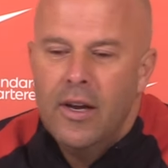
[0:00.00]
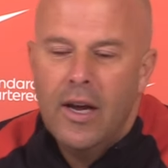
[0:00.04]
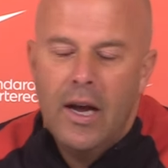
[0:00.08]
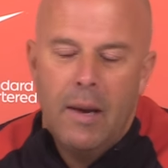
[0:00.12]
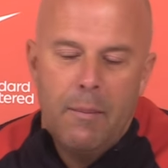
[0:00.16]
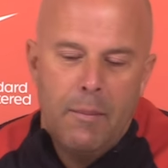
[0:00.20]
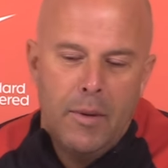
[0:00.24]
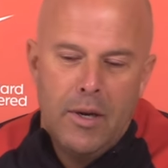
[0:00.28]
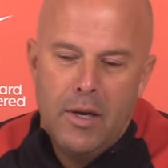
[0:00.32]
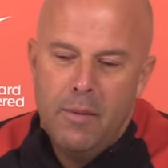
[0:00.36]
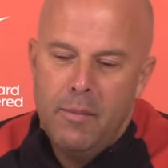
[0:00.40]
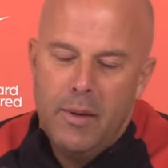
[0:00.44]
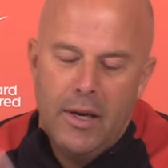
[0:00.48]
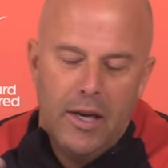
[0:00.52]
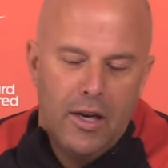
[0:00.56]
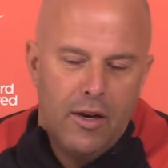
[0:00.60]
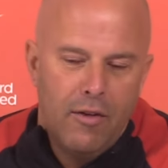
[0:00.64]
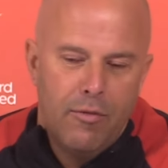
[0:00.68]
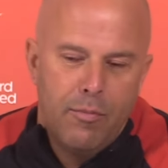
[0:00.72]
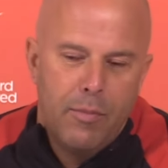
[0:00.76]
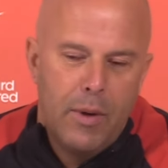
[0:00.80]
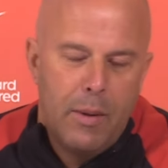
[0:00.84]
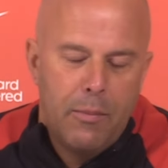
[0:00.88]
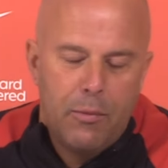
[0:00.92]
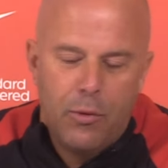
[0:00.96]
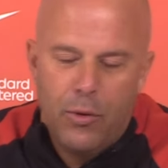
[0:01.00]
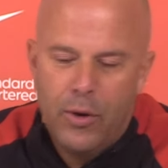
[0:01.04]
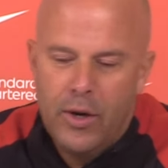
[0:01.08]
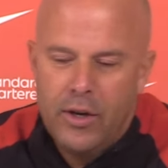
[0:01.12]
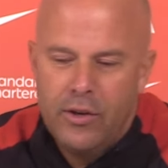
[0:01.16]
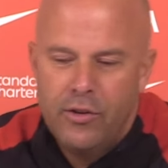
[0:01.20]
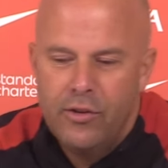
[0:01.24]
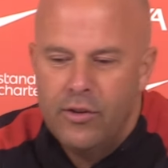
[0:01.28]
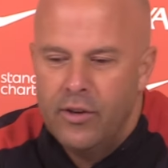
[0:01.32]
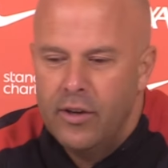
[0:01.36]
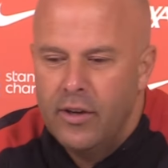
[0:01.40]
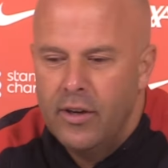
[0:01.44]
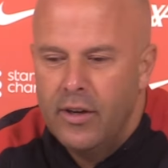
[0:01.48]
I'm in the middle of
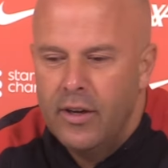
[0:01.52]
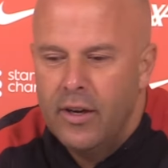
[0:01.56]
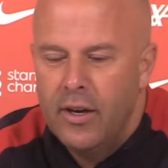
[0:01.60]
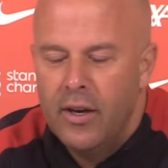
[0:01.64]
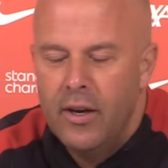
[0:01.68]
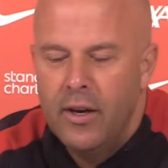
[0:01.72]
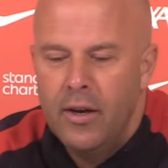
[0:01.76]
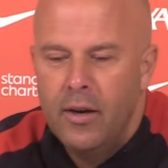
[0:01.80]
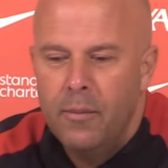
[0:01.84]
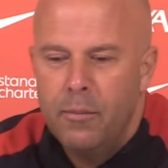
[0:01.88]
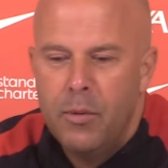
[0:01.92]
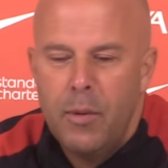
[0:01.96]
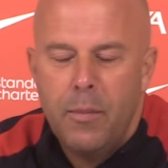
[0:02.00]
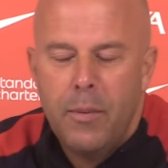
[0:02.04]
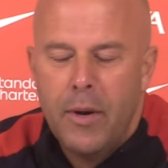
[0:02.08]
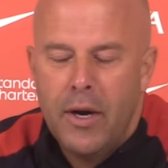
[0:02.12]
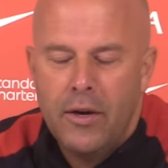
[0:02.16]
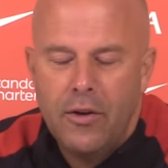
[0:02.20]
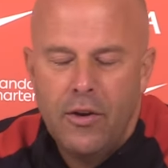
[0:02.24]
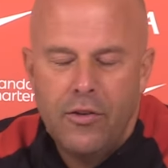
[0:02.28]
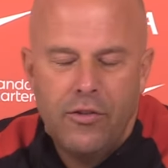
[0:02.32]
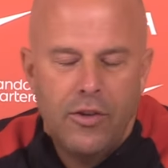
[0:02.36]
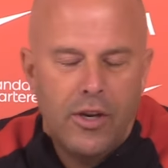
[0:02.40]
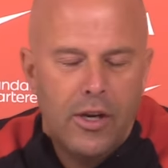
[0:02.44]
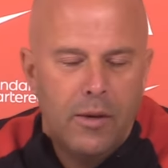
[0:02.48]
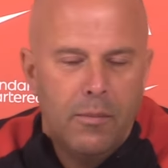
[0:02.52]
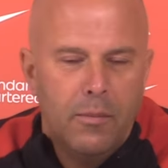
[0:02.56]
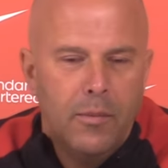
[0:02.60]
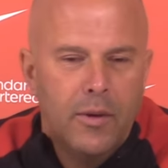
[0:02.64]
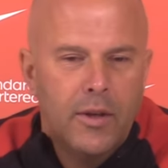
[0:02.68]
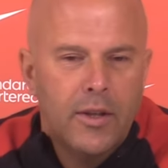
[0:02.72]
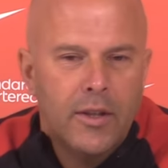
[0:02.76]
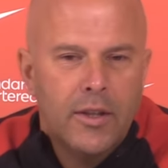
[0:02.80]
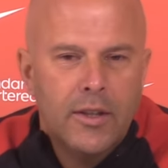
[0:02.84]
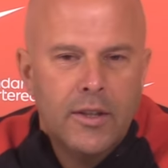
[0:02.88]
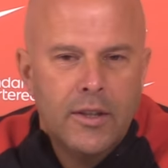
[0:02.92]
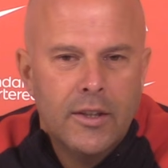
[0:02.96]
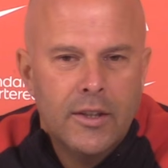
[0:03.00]
preparation, uh, prepare the team
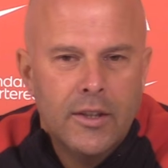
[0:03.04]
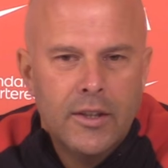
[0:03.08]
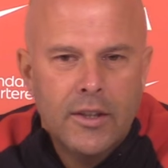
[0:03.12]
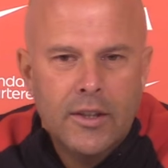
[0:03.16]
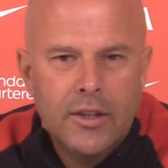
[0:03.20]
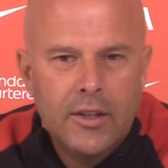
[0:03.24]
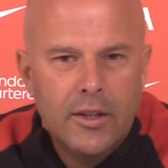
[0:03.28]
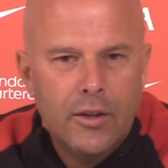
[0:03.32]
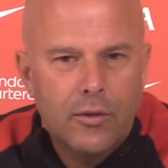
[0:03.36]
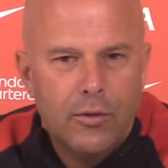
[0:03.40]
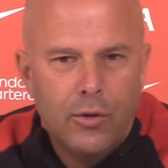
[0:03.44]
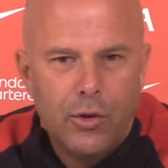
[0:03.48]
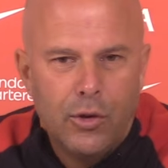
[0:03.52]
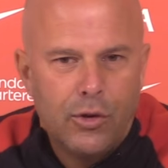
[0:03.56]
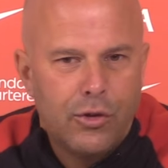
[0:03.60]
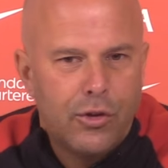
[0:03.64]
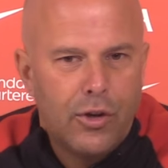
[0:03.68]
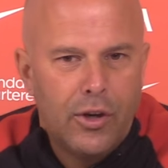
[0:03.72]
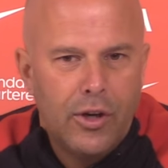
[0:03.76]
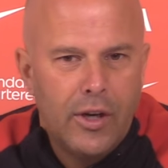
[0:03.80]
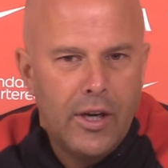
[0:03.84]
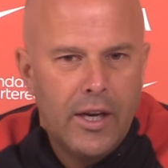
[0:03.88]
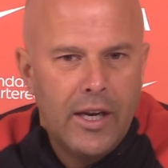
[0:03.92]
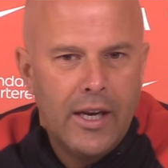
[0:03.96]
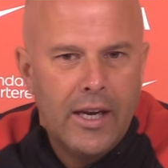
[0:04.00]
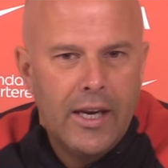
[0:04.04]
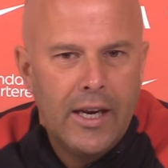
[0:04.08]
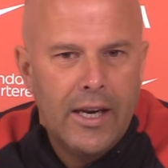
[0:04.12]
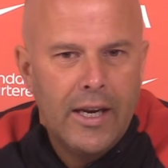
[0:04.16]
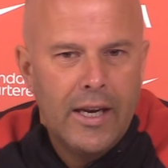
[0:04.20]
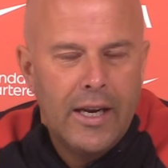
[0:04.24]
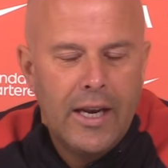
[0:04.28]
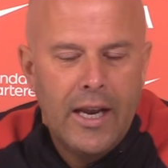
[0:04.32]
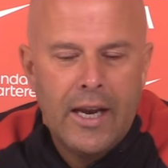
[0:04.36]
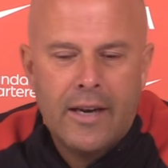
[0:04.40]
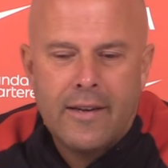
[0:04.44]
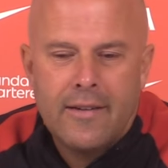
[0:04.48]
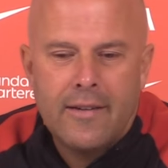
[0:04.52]
for Sunday,
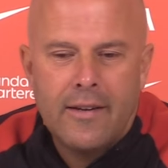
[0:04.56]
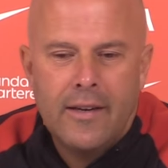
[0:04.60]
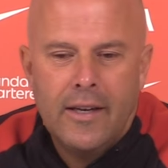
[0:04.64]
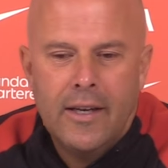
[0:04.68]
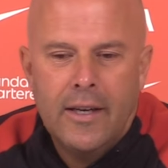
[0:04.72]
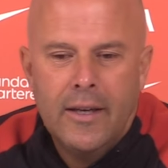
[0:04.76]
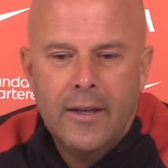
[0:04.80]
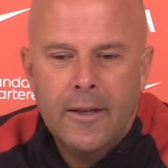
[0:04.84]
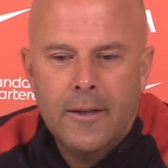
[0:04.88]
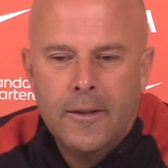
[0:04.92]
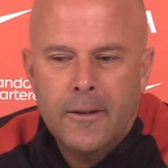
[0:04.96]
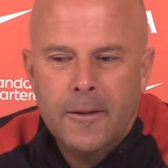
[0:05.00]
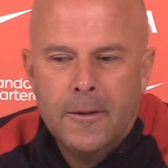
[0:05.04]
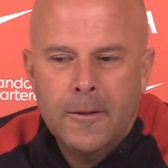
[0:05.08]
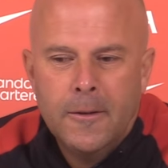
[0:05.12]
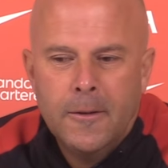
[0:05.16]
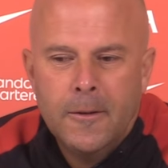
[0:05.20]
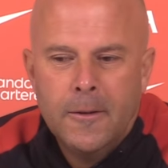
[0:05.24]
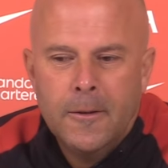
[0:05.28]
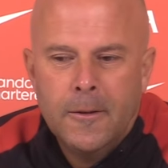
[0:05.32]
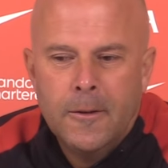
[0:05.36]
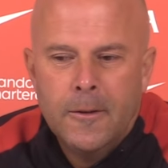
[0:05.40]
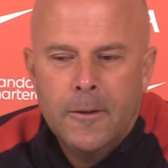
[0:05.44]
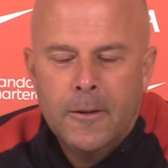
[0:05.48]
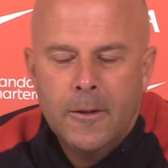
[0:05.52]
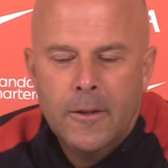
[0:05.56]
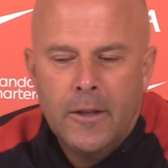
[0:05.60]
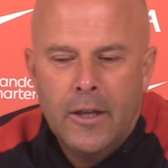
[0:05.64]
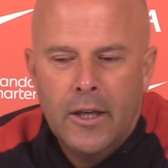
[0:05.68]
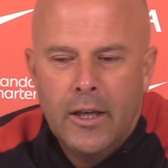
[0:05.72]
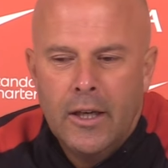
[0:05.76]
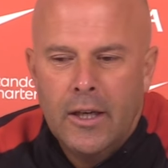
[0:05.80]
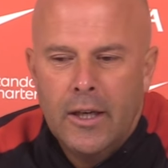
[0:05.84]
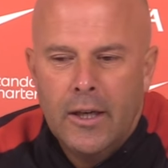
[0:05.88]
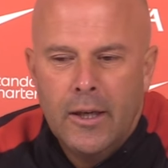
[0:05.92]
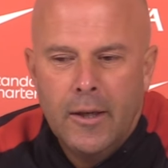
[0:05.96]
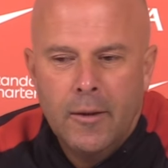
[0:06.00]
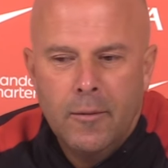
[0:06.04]
and actually,
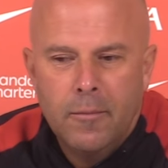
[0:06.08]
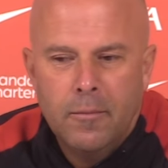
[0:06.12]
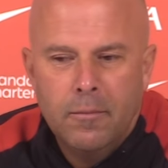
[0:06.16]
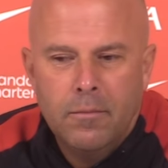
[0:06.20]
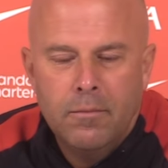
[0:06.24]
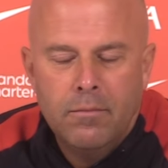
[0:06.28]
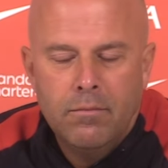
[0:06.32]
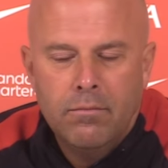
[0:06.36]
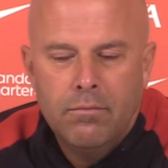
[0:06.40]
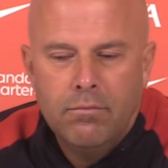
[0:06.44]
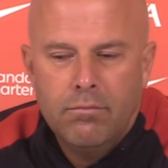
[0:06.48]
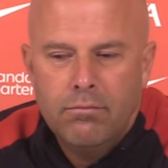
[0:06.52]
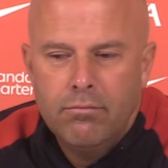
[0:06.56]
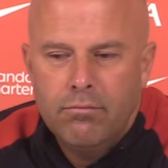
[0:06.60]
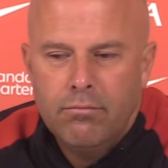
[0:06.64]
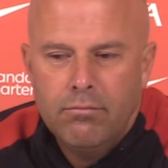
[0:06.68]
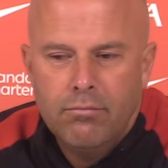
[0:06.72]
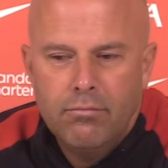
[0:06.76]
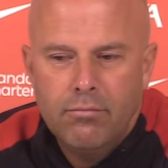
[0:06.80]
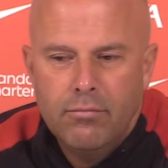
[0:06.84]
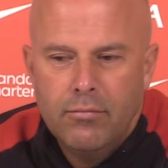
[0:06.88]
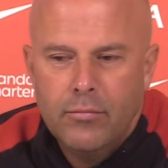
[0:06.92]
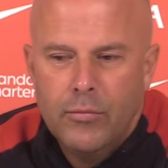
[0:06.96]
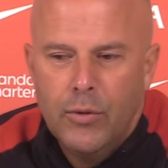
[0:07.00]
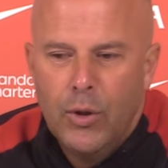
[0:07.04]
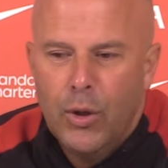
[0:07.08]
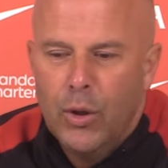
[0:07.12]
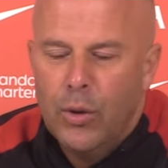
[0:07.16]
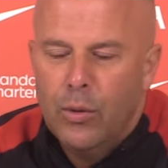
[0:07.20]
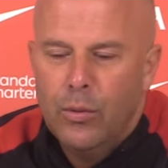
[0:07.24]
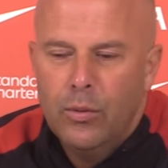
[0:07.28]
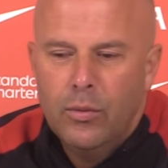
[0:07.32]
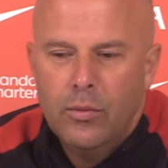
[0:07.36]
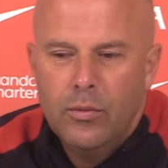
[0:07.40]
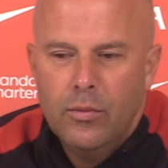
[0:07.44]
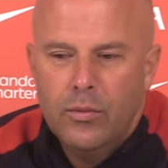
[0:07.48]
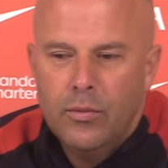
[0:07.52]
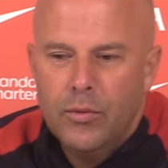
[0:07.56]
um,
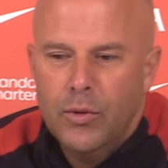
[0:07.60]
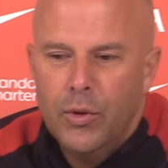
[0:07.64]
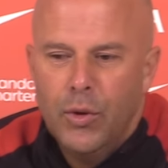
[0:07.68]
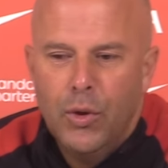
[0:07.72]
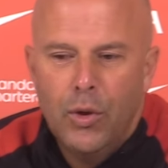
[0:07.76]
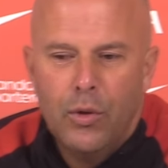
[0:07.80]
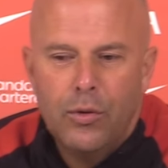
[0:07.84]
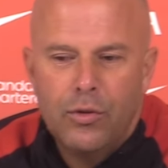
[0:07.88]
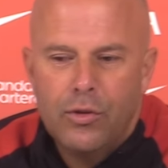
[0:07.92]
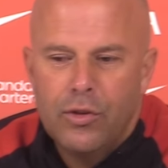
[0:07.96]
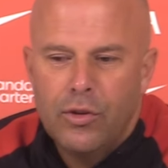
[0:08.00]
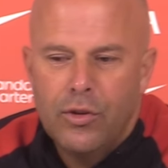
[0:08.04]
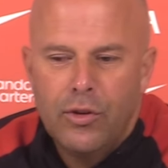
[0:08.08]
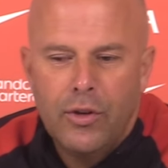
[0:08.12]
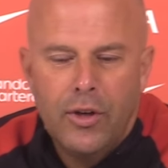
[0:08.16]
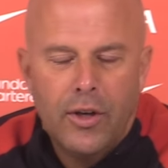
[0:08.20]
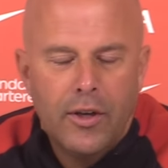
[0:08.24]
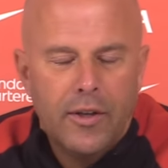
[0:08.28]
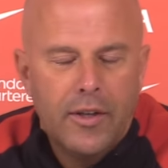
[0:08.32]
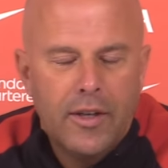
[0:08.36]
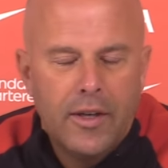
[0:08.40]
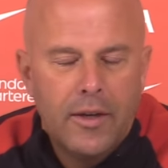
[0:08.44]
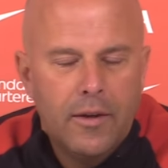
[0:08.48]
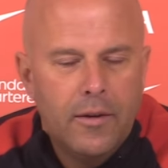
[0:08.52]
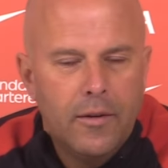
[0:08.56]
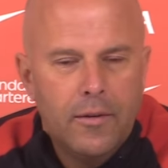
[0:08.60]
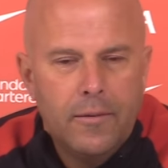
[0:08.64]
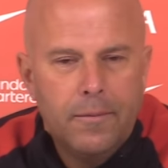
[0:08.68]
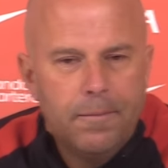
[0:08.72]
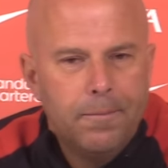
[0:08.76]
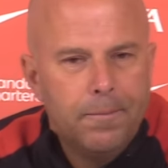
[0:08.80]
no nerves are not there.